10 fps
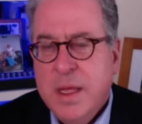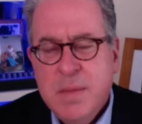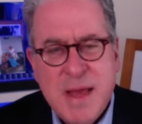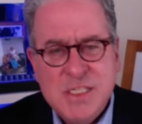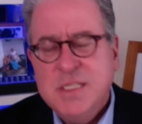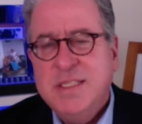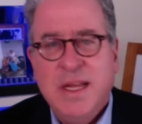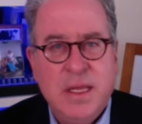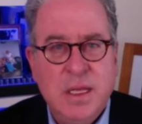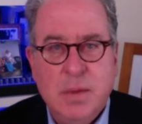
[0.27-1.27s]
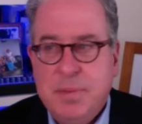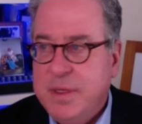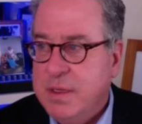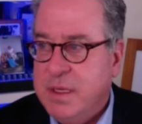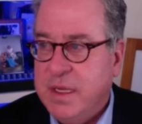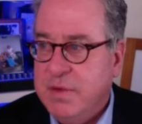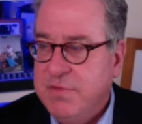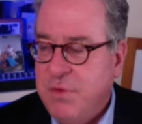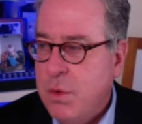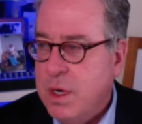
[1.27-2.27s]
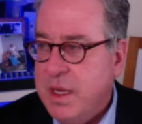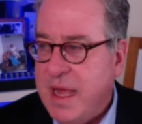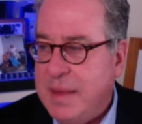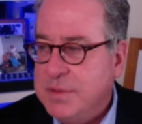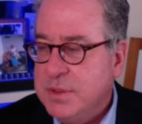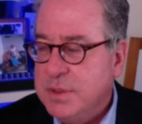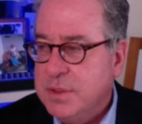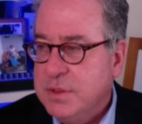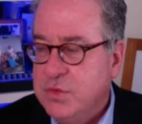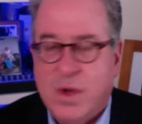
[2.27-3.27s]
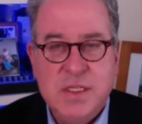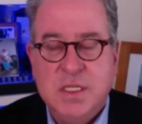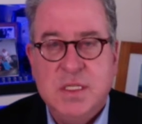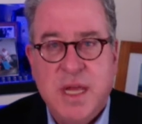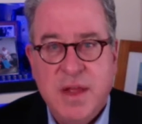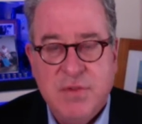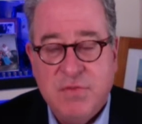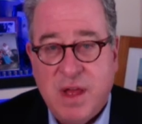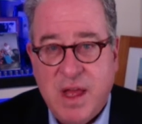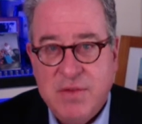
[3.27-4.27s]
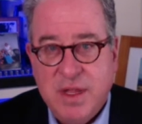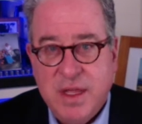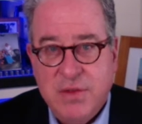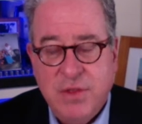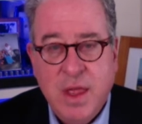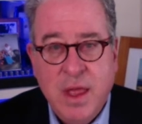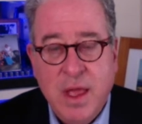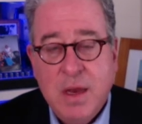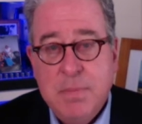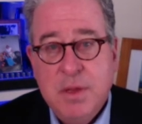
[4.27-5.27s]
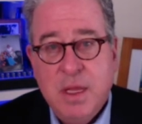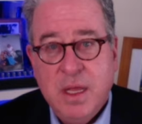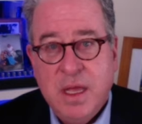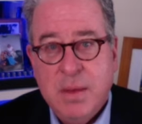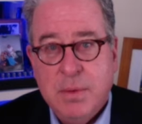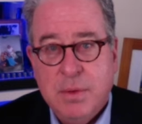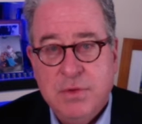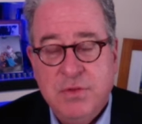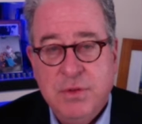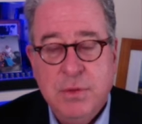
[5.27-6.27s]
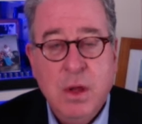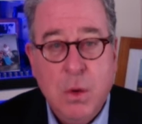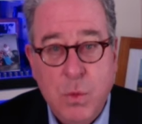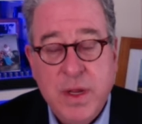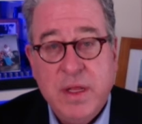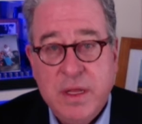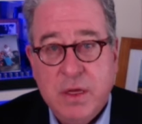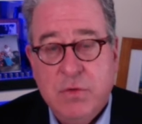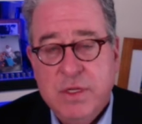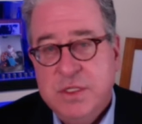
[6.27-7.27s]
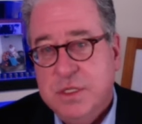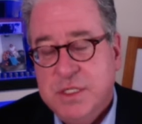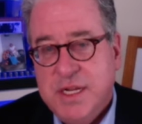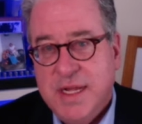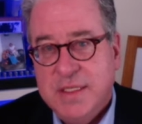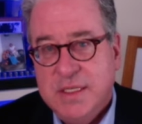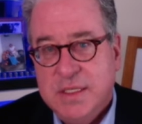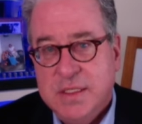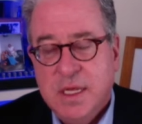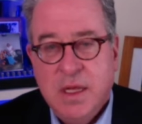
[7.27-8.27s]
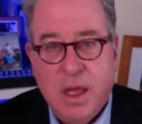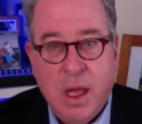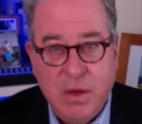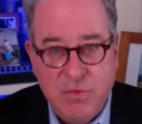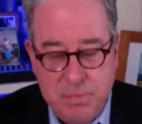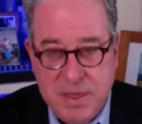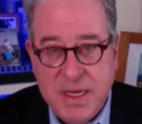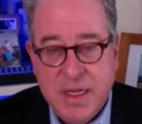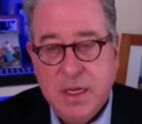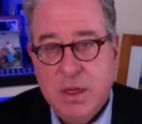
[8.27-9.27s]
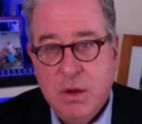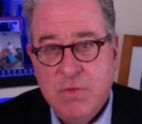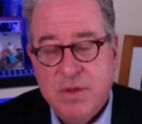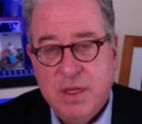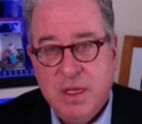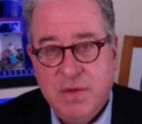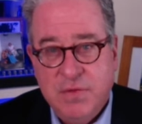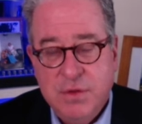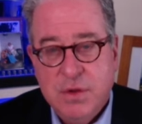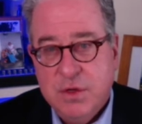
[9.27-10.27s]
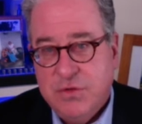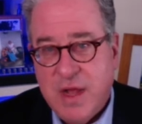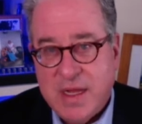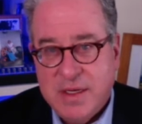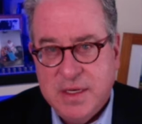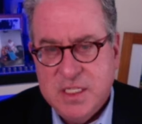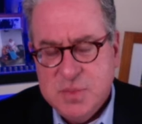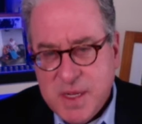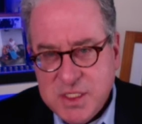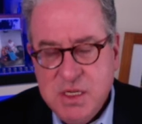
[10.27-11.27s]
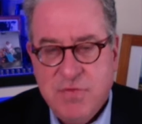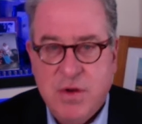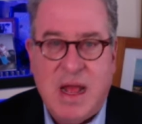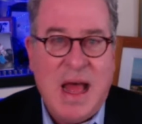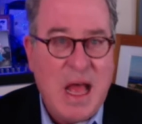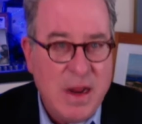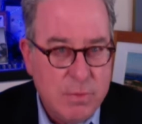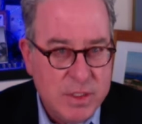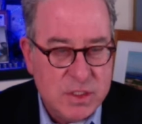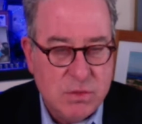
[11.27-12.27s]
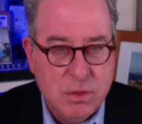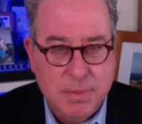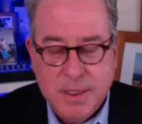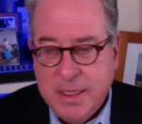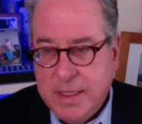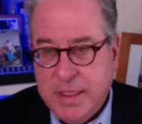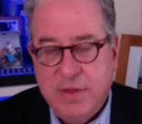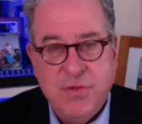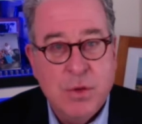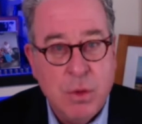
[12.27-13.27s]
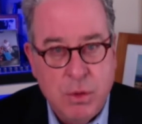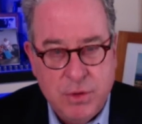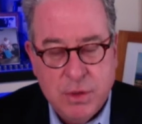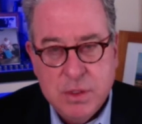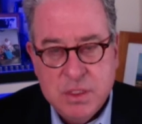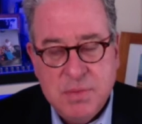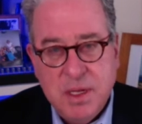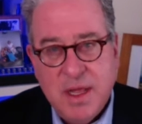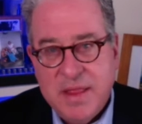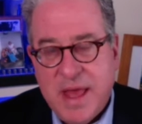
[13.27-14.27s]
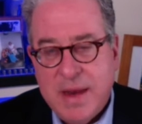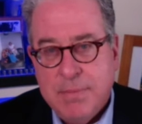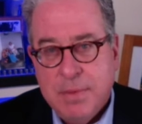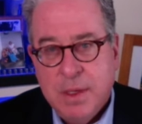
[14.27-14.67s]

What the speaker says: Imagine taking a pill, like 4 capsules twice a day for 5 days, and being able to really increase your chances of beating COVID if you contracted it, especially if you're in a high-risk group, if you're older, something like that.